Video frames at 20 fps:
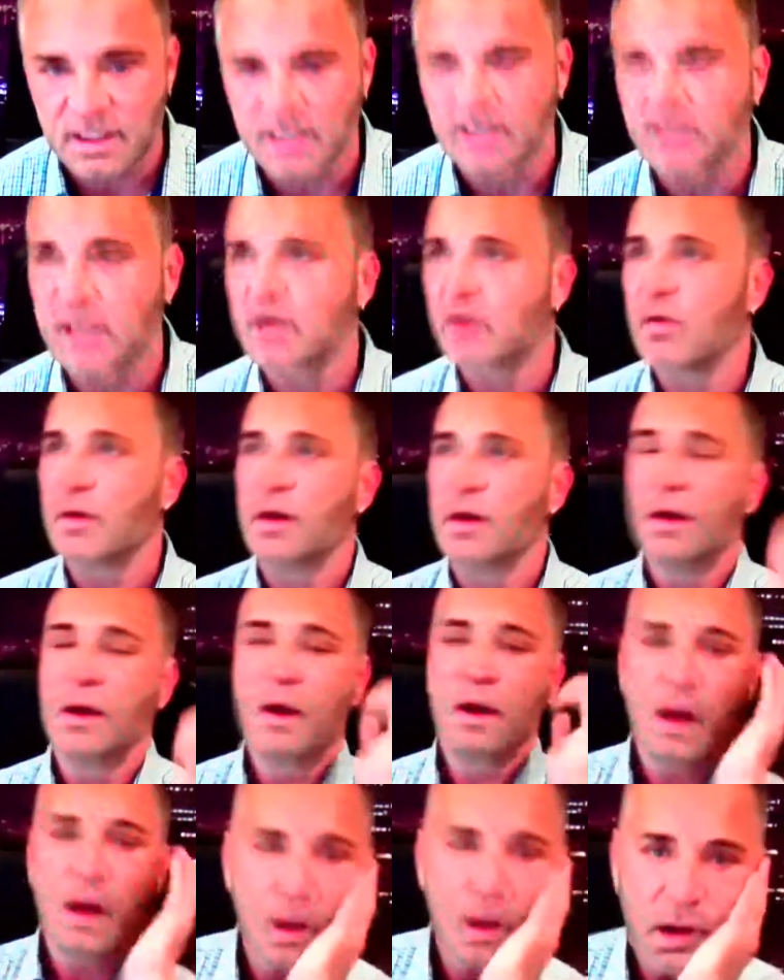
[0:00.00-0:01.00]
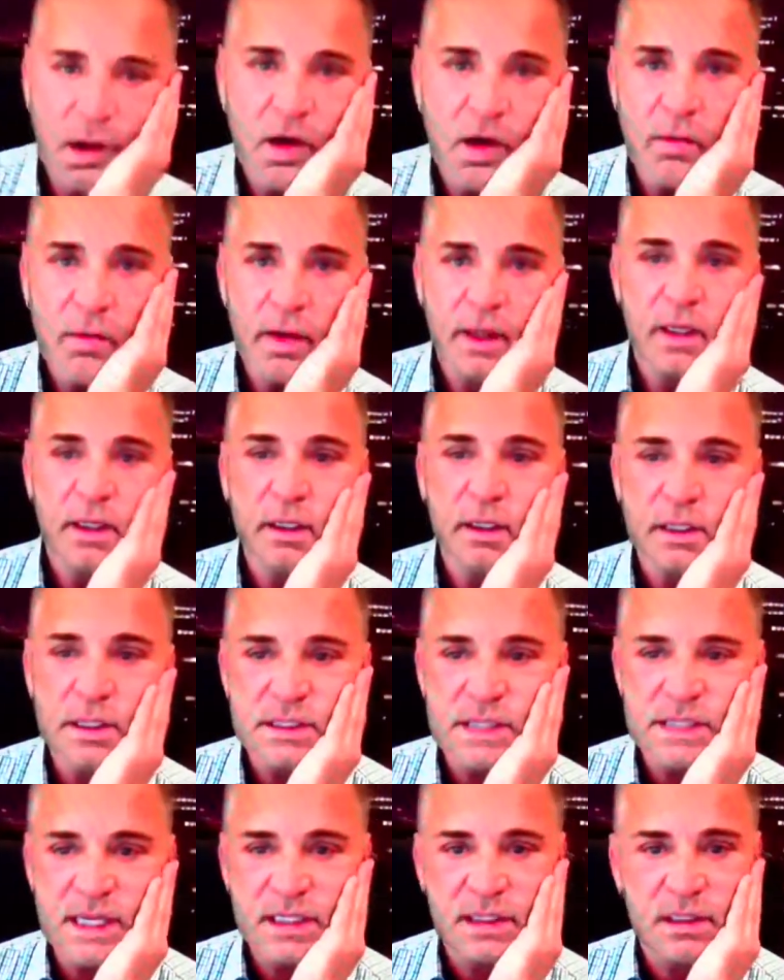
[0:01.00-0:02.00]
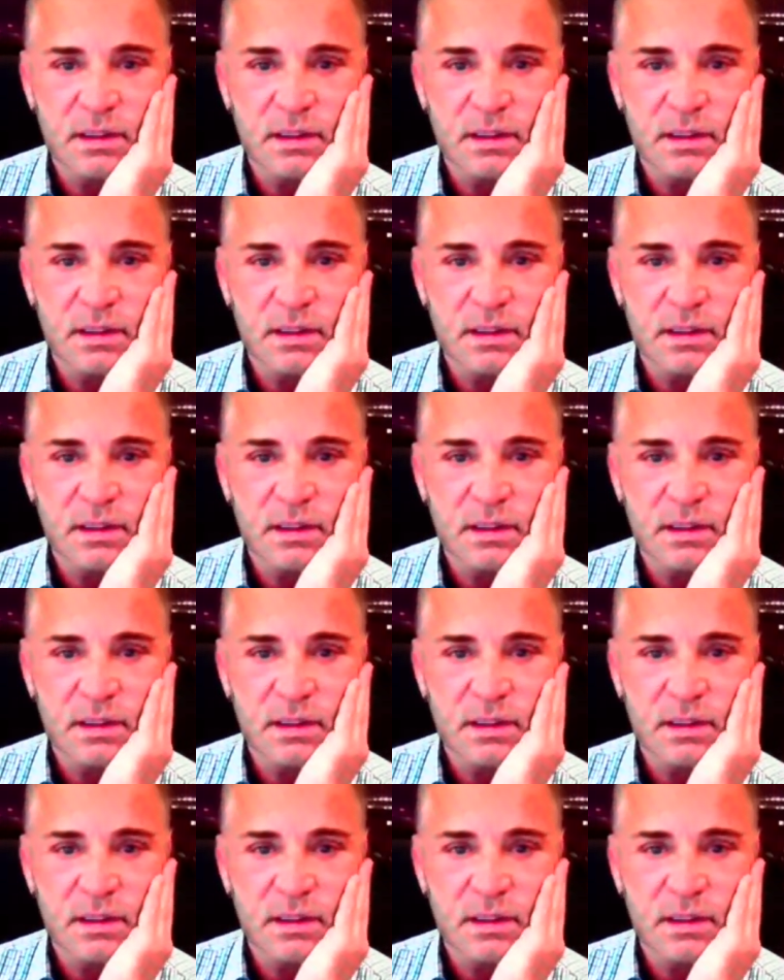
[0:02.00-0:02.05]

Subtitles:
And I go, oh my goodness,